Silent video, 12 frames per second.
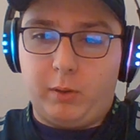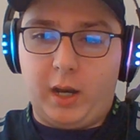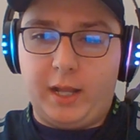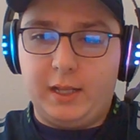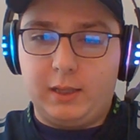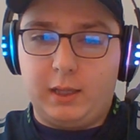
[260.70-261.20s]

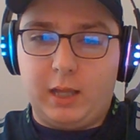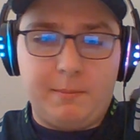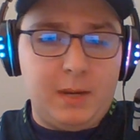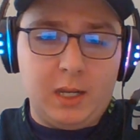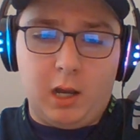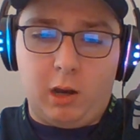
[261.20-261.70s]
Let
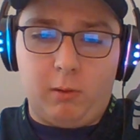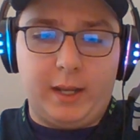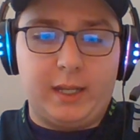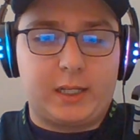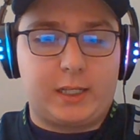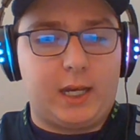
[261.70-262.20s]
me know
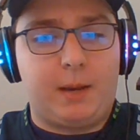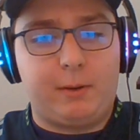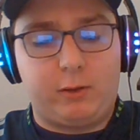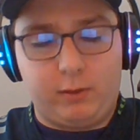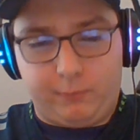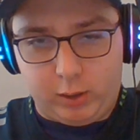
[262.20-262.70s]
in the
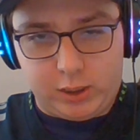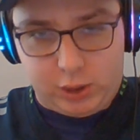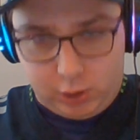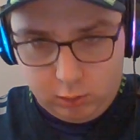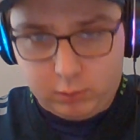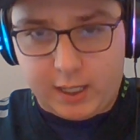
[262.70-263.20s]
comments of
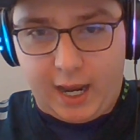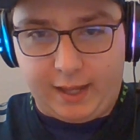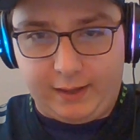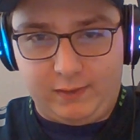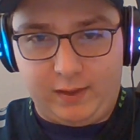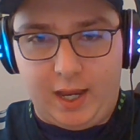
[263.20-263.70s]
what you
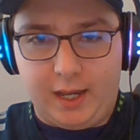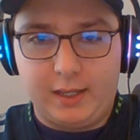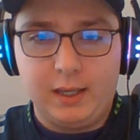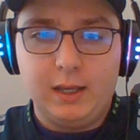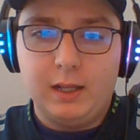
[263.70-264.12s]
guys think.